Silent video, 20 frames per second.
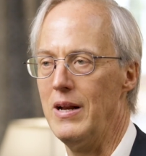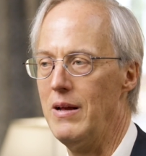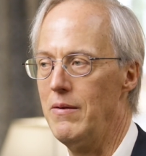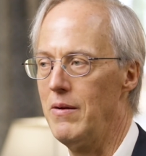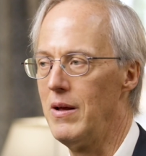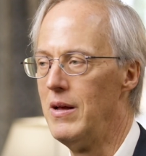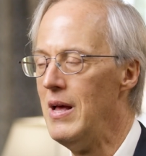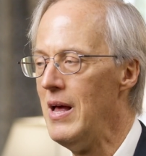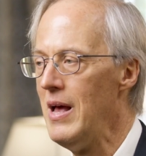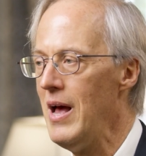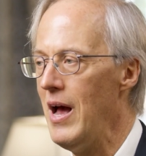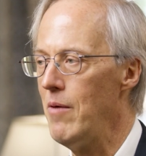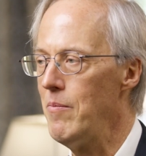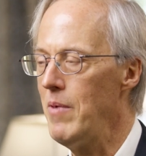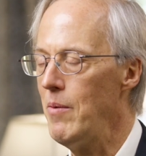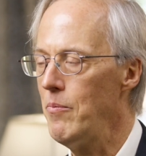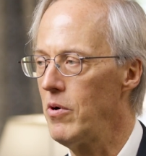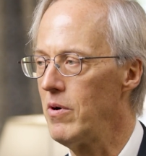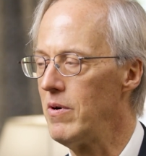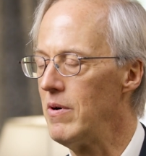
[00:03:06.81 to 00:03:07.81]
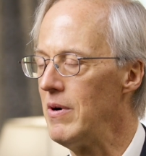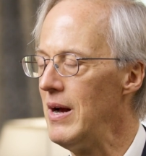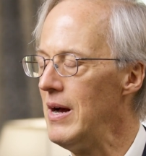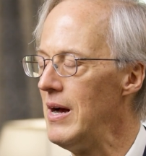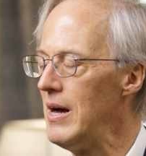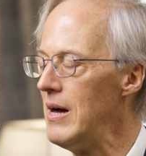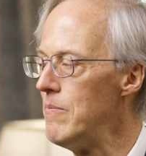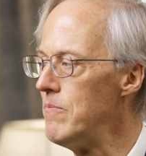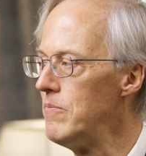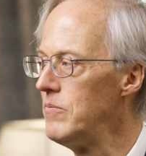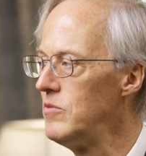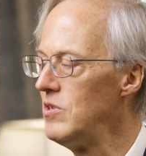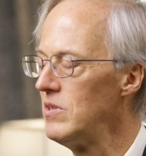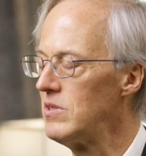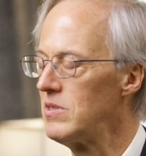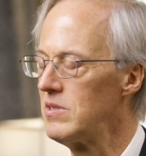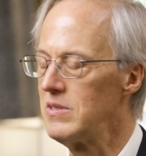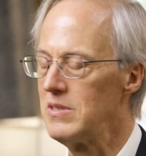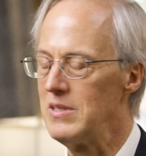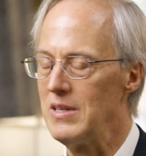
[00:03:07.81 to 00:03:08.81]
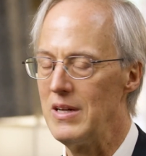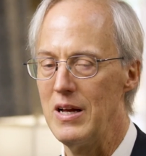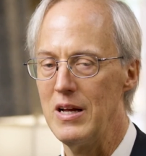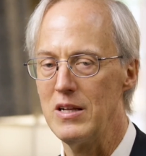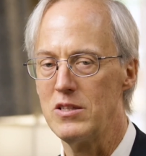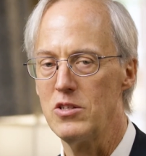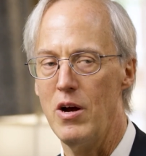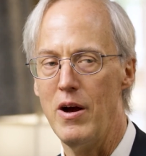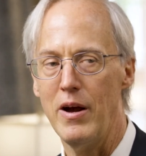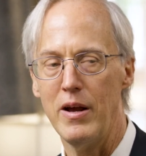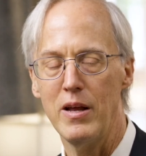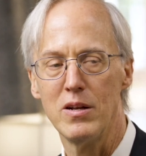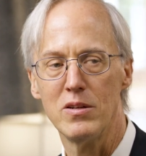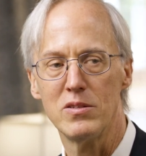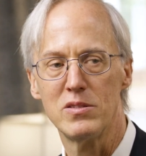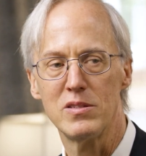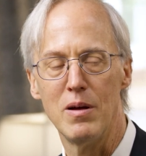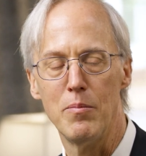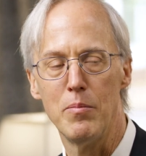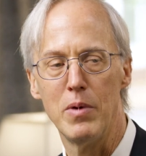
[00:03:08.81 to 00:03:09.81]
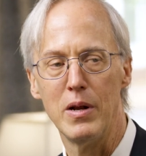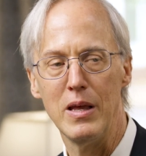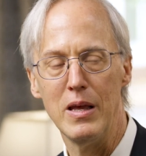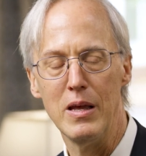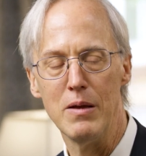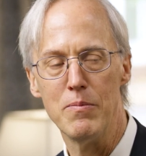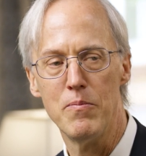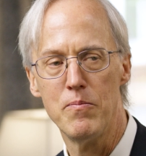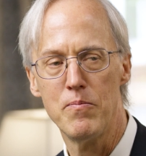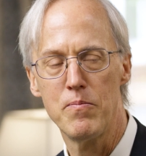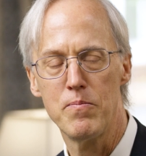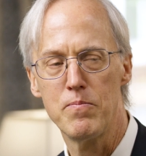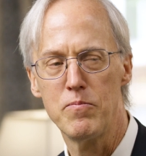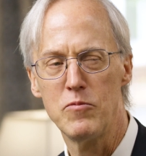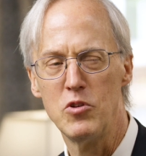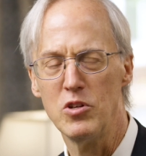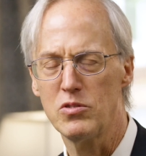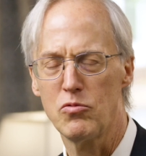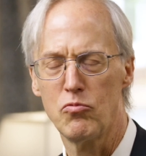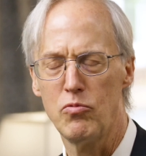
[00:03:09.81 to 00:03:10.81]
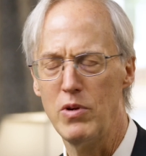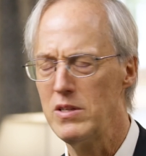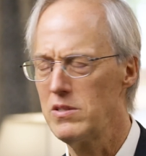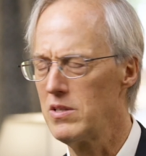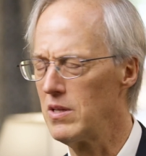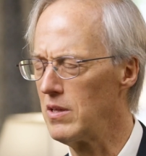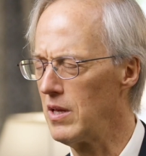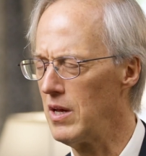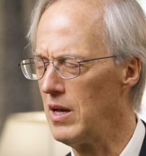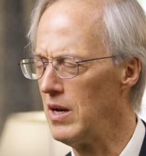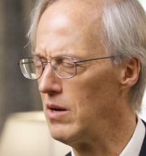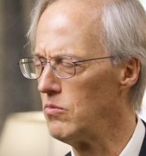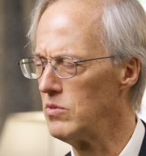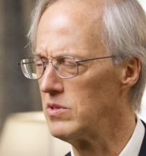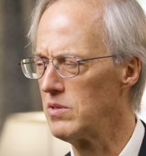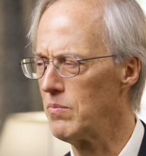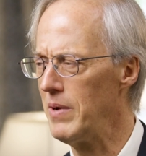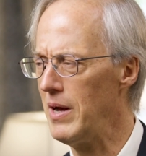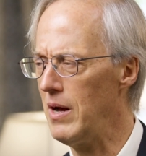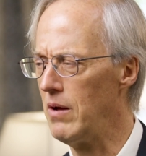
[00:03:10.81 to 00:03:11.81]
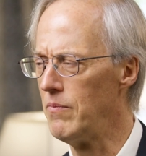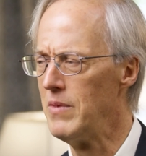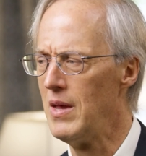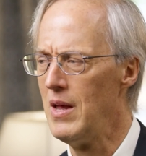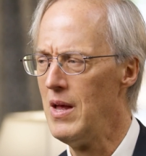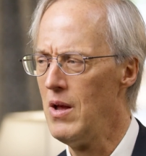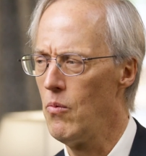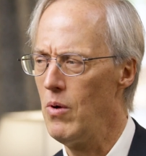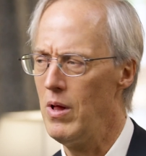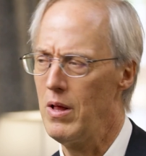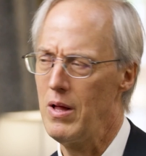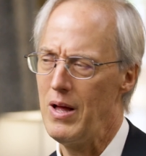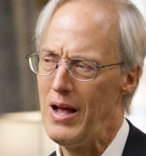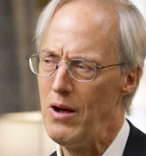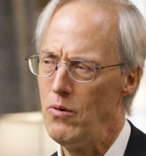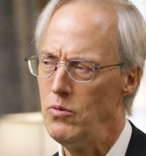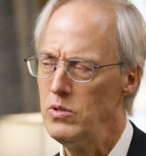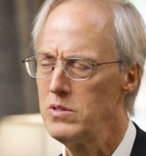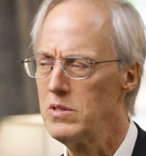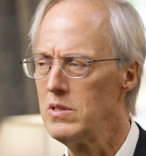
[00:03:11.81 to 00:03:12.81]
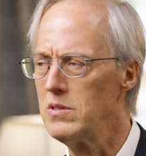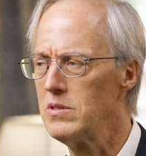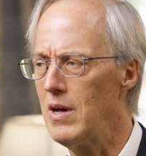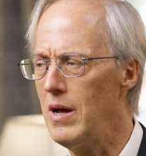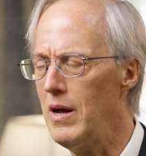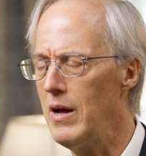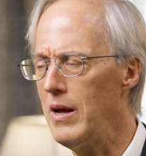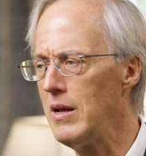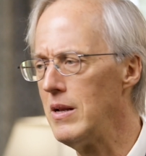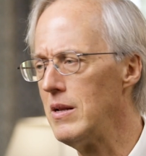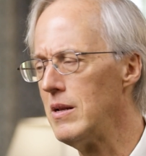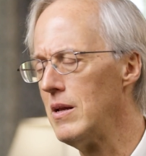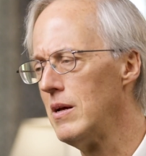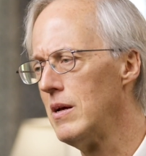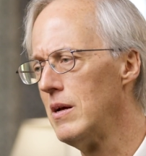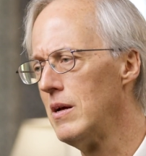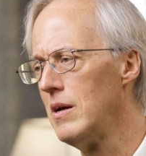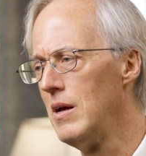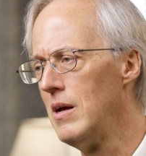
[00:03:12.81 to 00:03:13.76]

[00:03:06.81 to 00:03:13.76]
I remember just talking to somebody just recently, and it was about, well, how is design